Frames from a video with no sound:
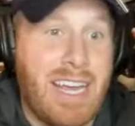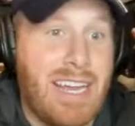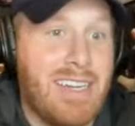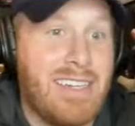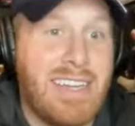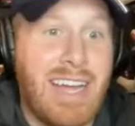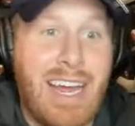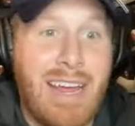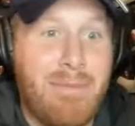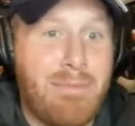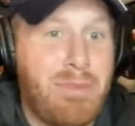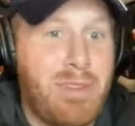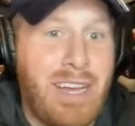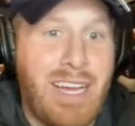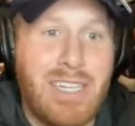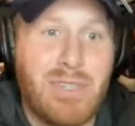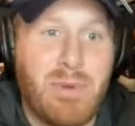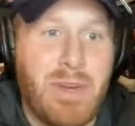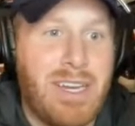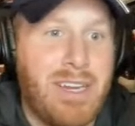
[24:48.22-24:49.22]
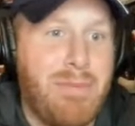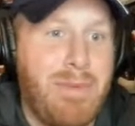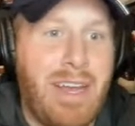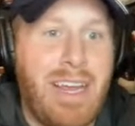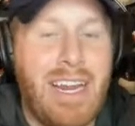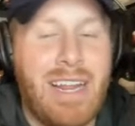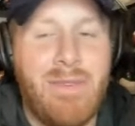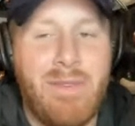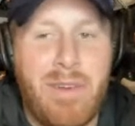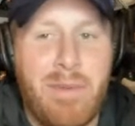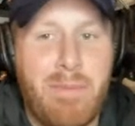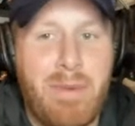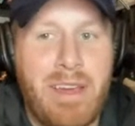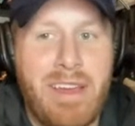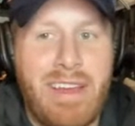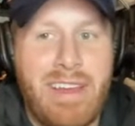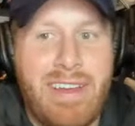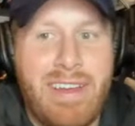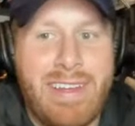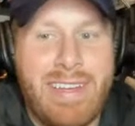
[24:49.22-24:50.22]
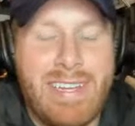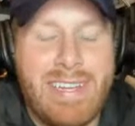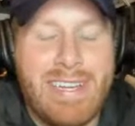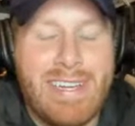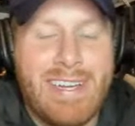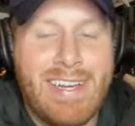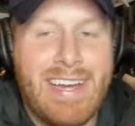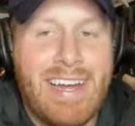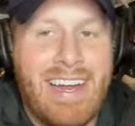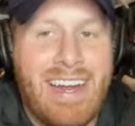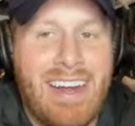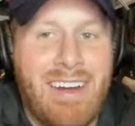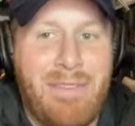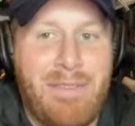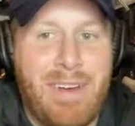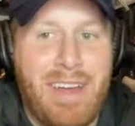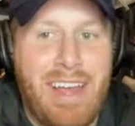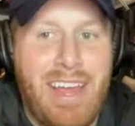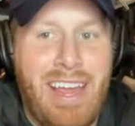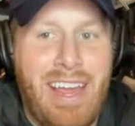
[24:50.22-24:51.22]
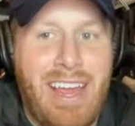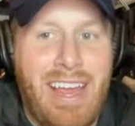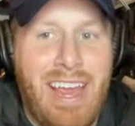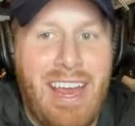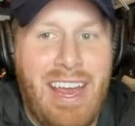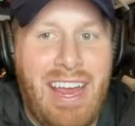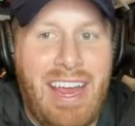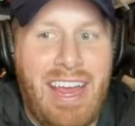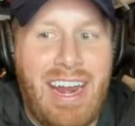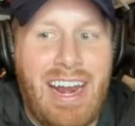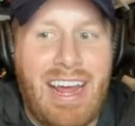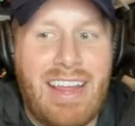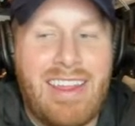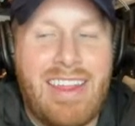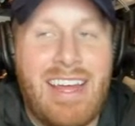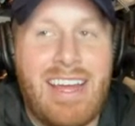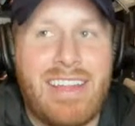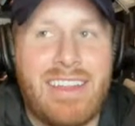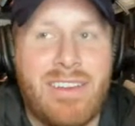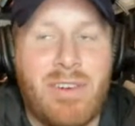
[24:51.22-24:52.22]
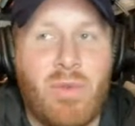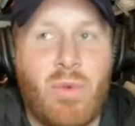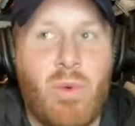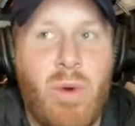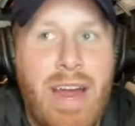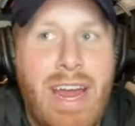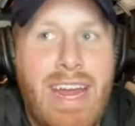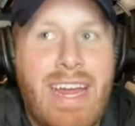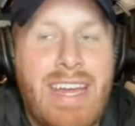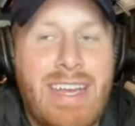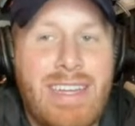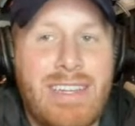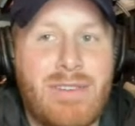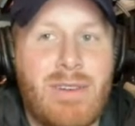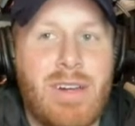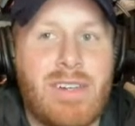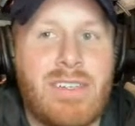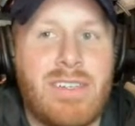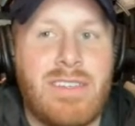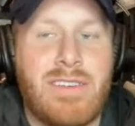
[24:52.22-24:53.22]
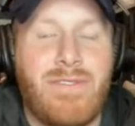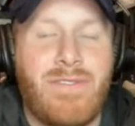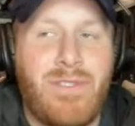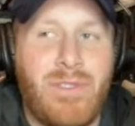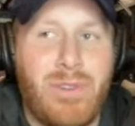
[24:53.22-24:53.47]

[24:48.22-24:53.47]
can Dame play his way into being an MVP? And I think the way he stretches the